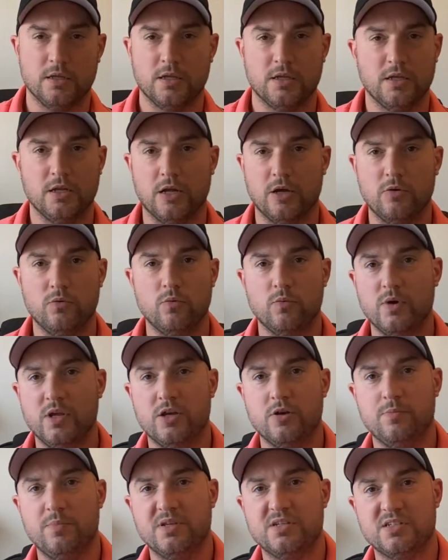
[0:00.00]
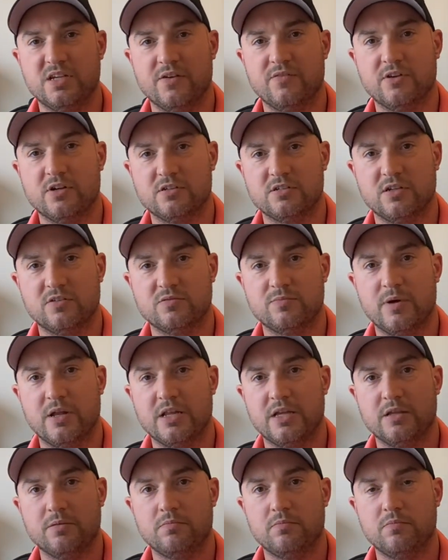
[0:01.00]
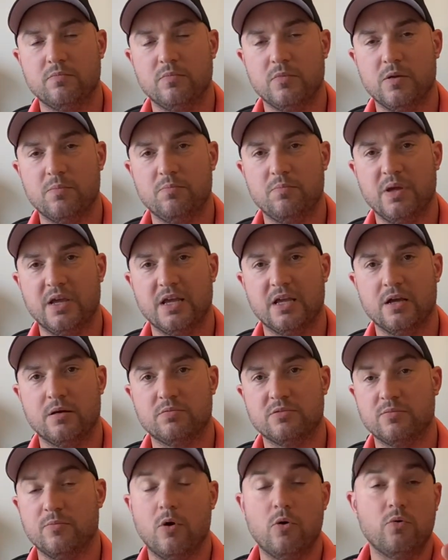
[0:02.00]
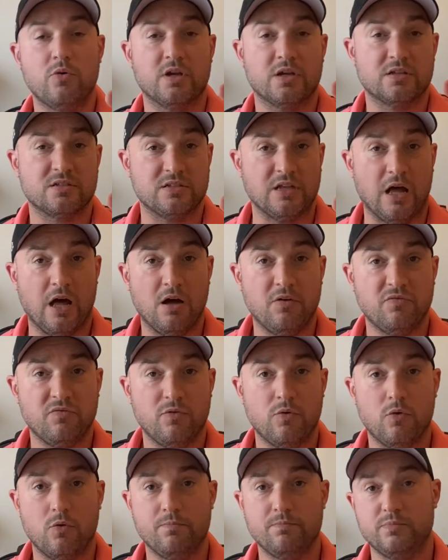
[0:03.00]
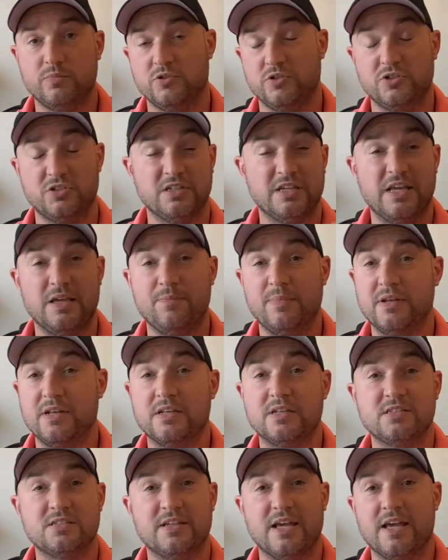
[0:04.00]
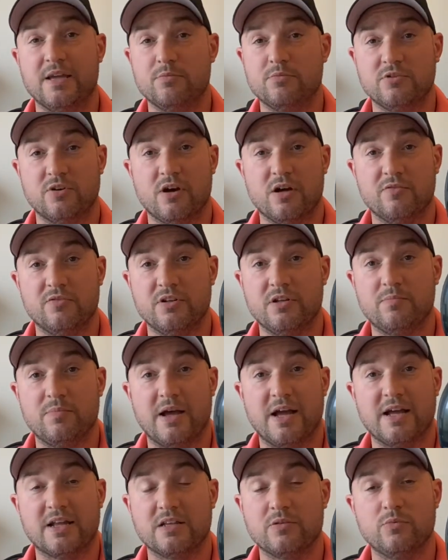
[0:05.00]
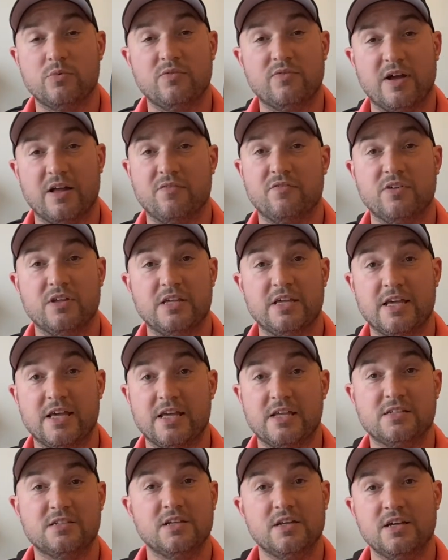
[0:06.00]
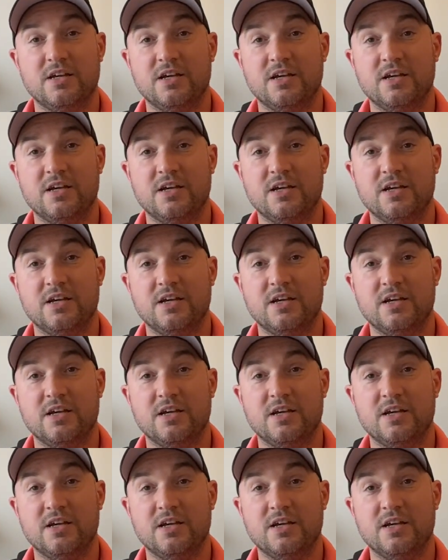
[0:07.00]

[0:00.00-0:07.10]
you know we could be saving ourselves money and, and picking up some older stuff or just keeping the same driver in the bag that we've had for years,